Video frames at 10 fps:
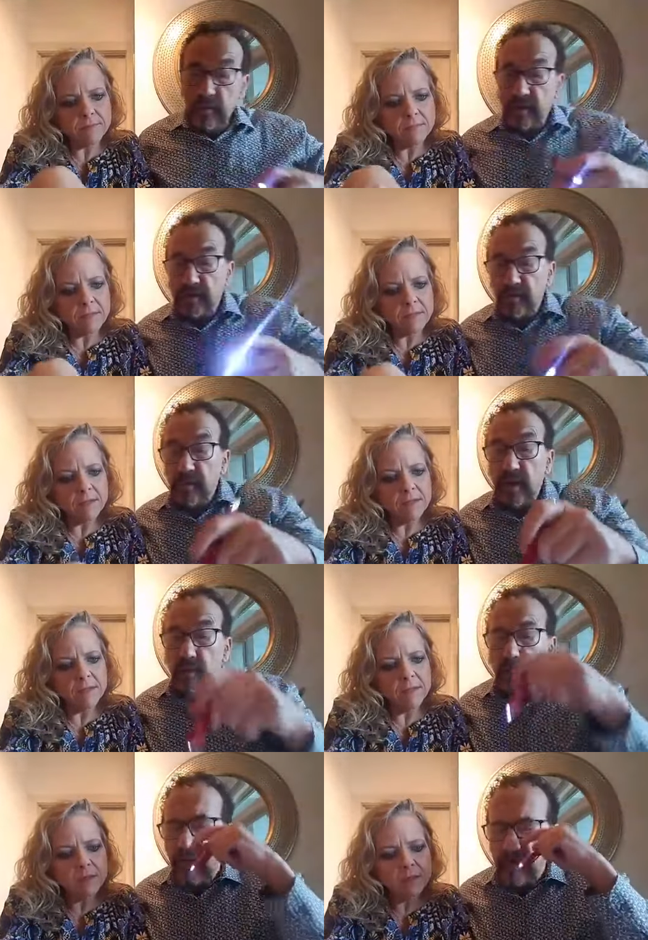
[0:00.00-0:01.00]
Speaker 1: Because uh,
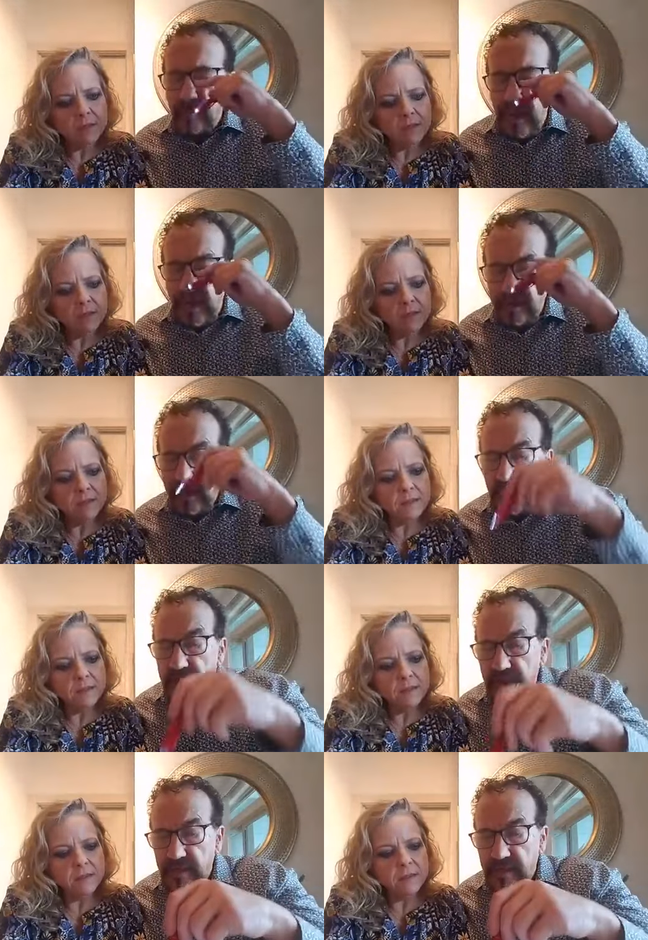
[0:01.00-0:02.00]
Proverbs
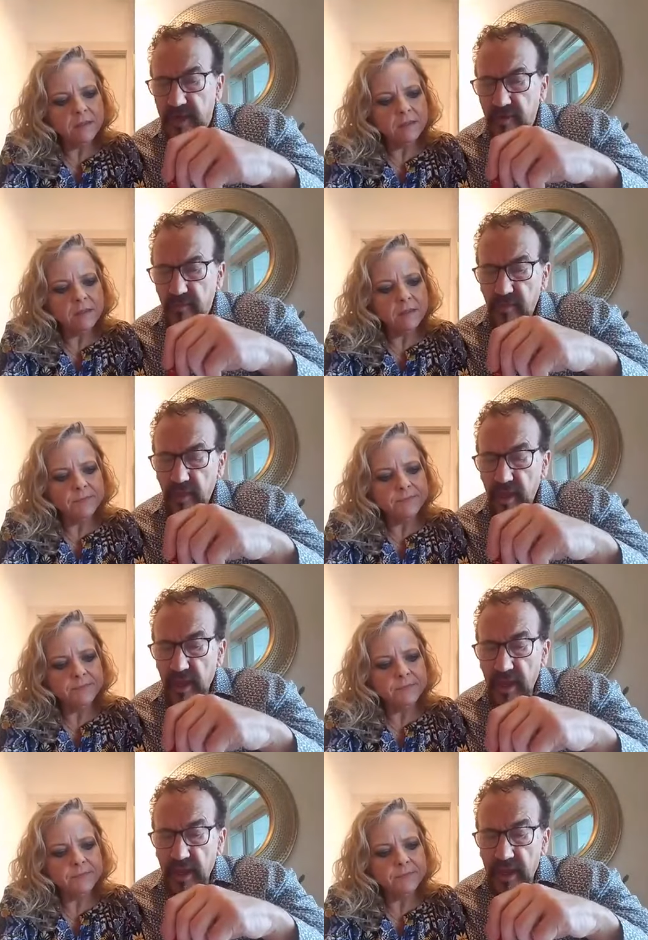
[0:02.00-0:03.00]
19.16,
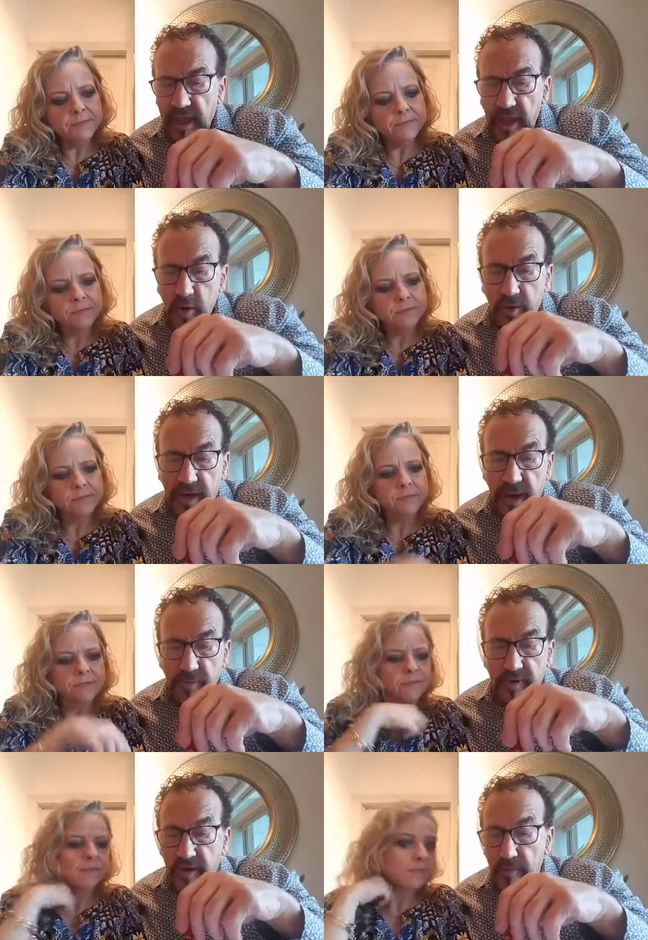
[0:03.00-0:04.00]
he who
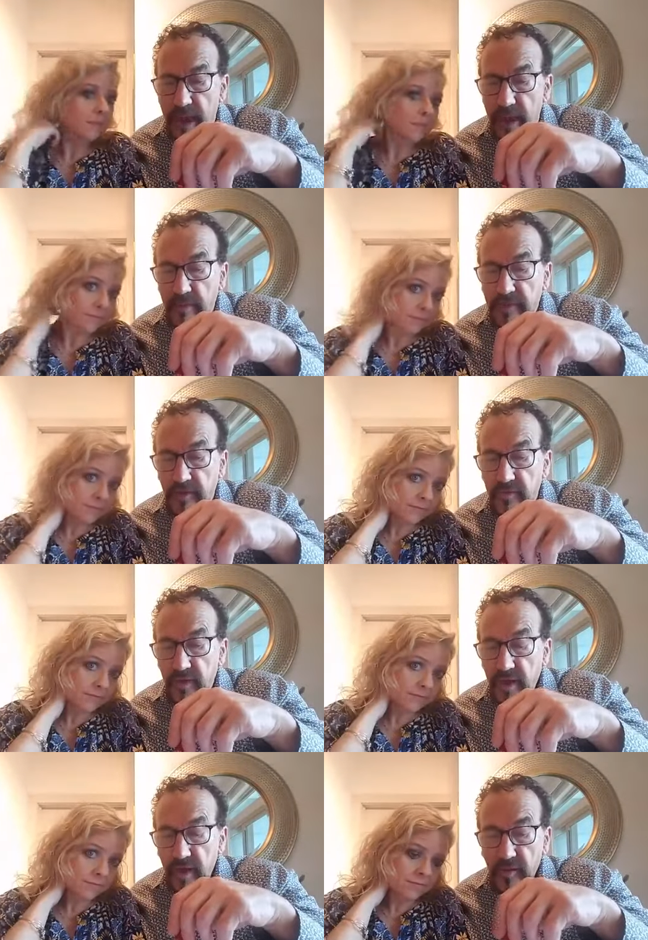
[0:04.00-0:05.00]
keeps the commandments of
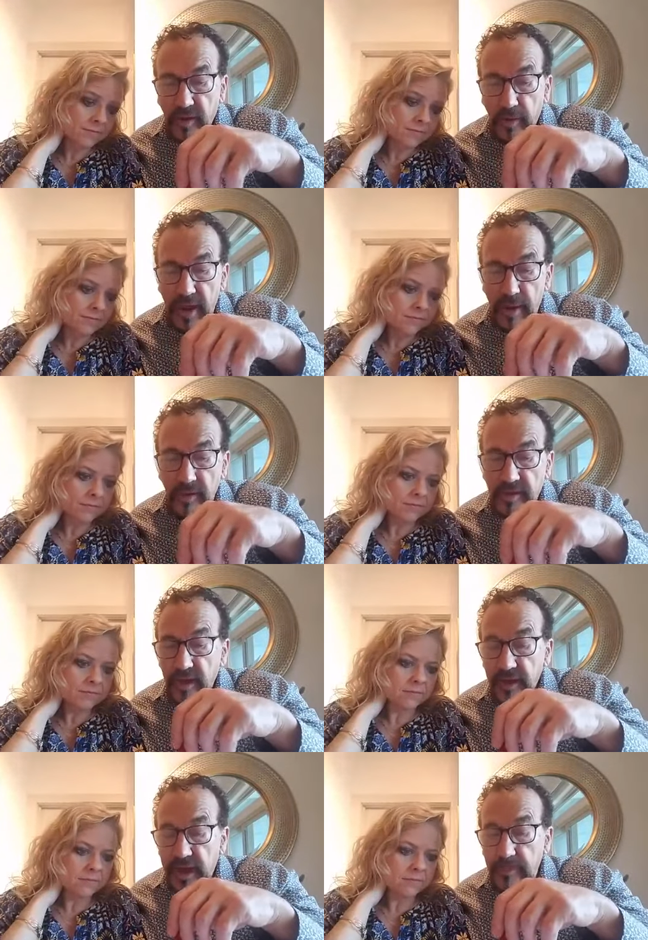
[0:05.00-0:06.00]
commandments
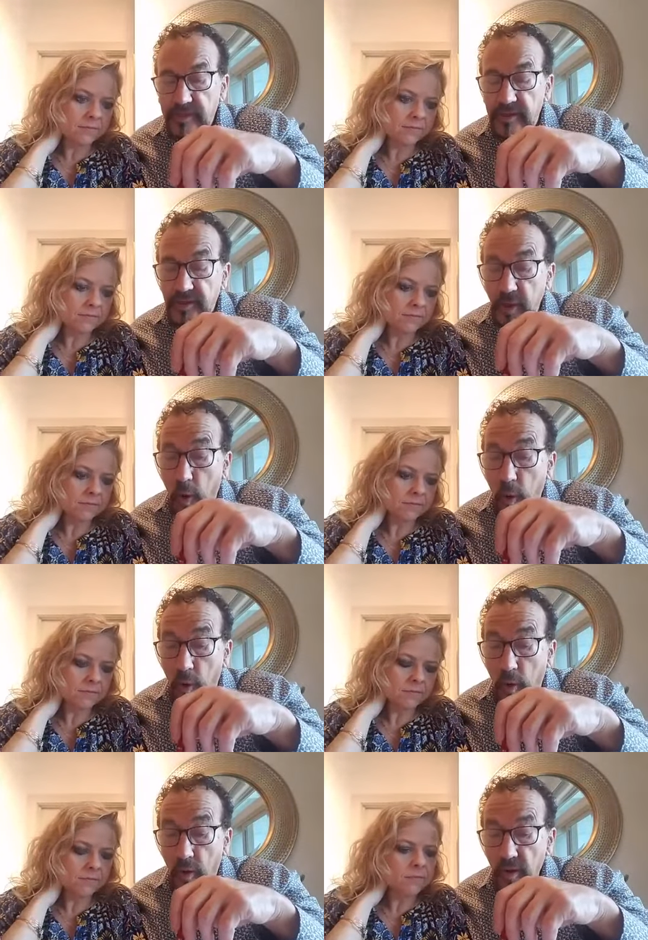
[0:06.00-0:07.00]
keeps his
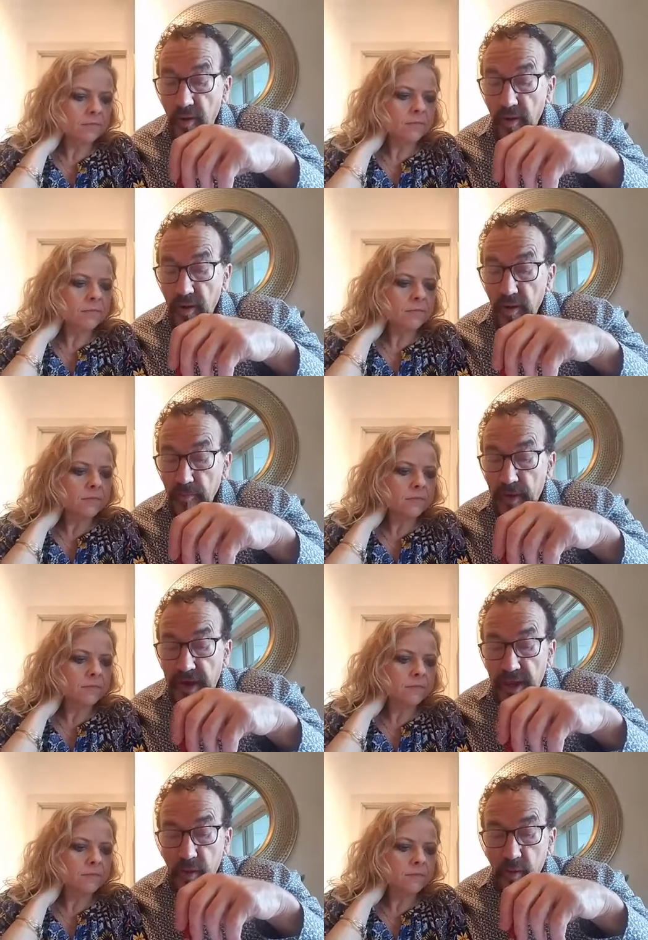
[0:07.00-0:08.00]
soul. But
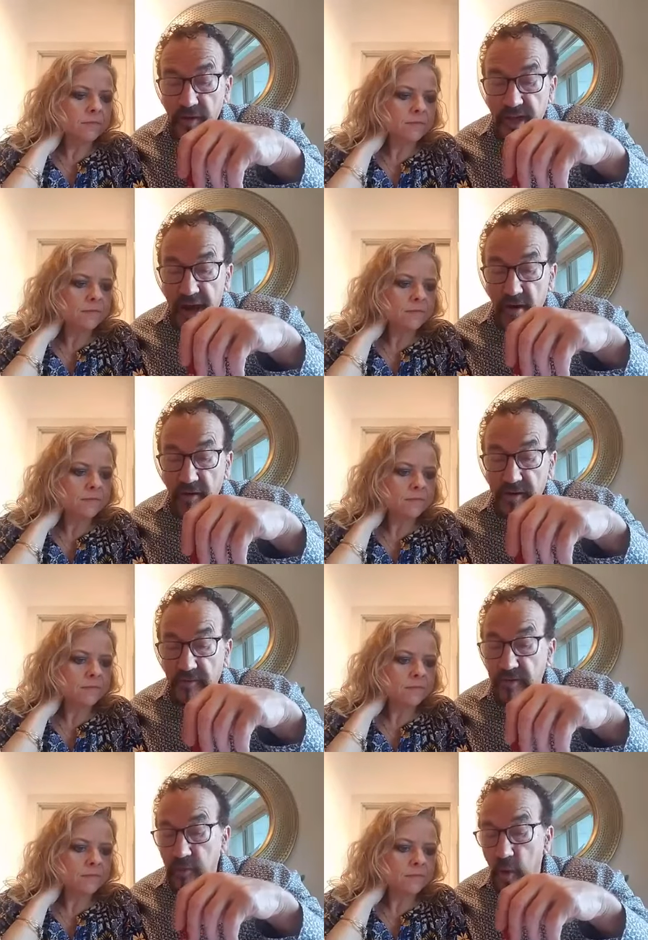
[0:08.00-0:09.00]
he who is careless
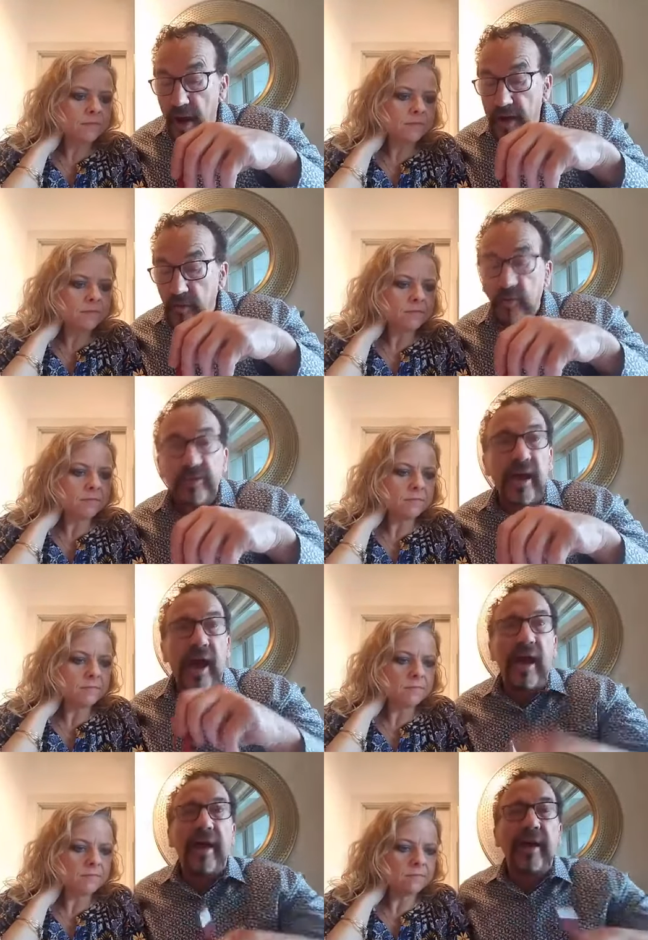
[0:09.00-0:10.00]
of his ways will
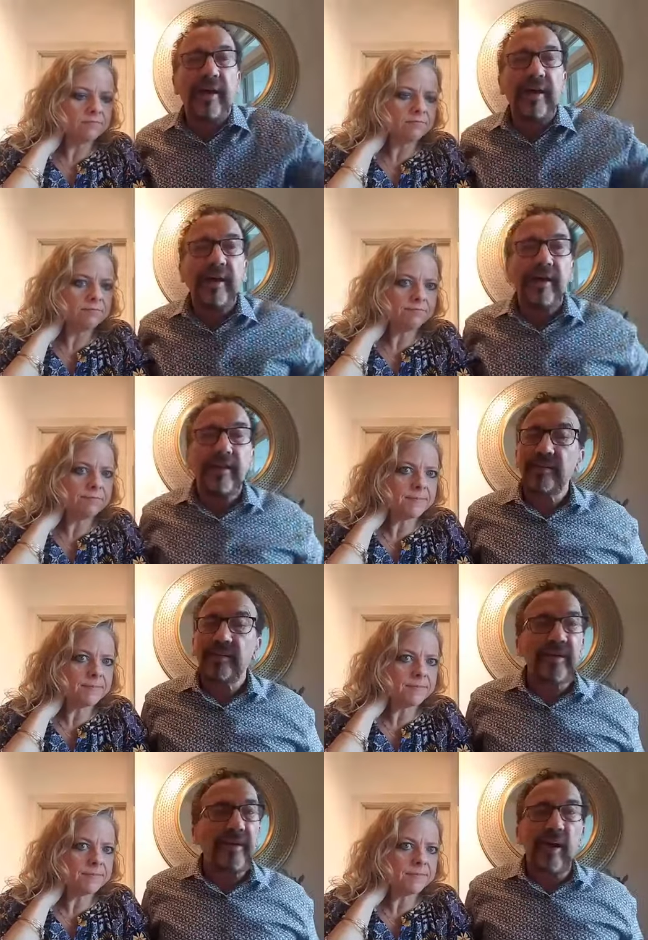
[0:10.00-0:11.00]
die.
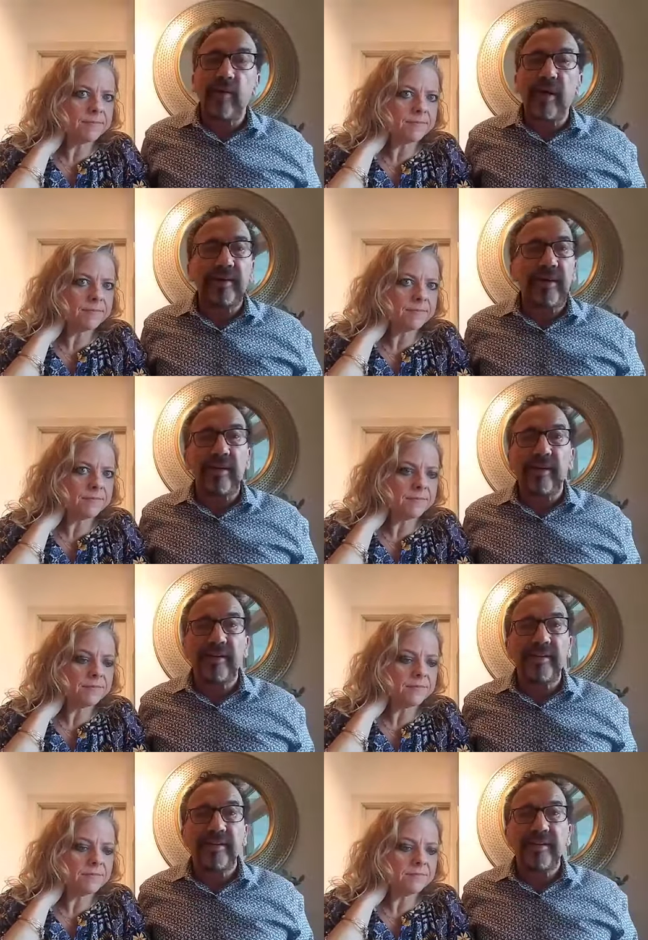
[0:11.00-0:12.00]
There you go, right there.
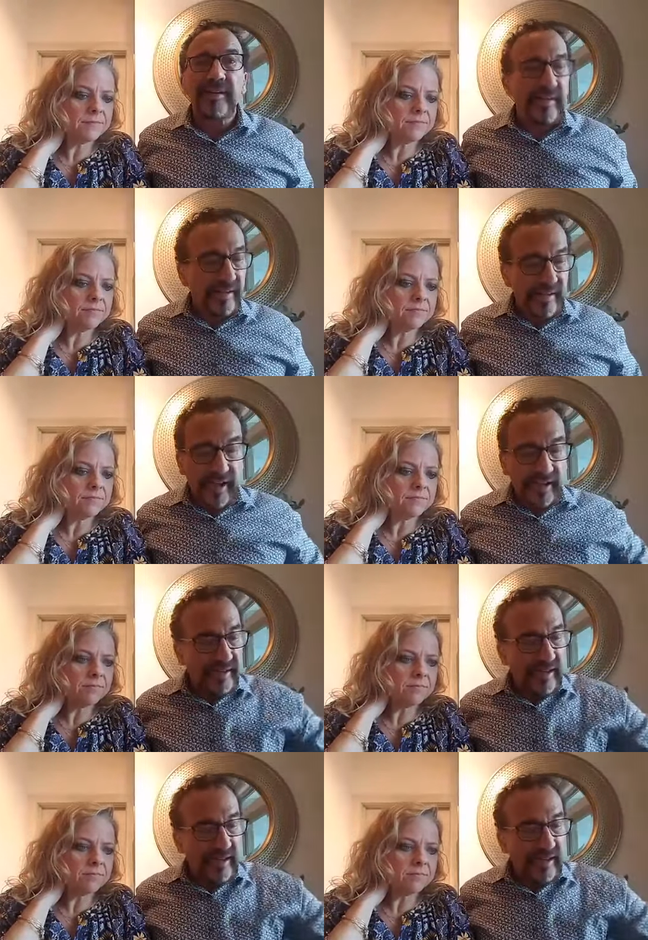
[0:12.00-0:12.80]
That's